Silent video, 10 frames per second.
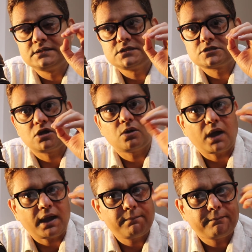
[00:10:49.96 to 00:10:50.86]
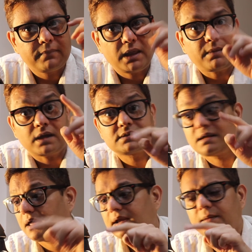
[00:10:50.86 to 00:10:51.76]
So I
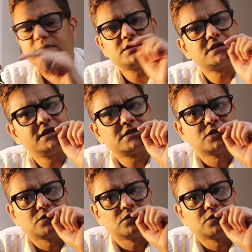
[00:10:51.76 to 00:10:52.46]
thought, like, let me just listen